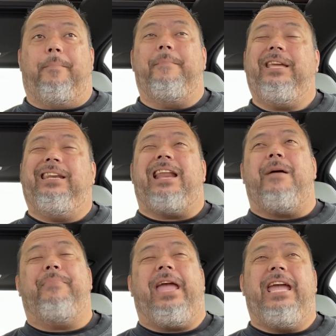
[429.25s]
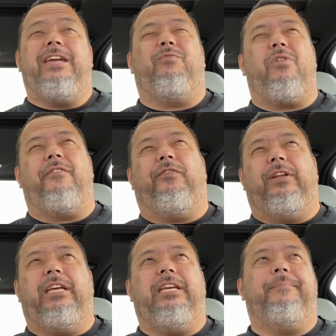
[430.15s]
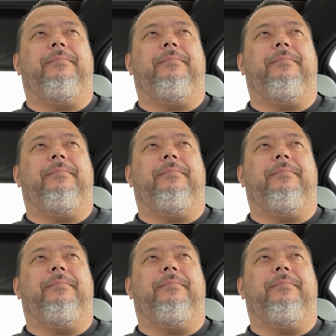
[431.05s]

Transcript: meaning I paid roughly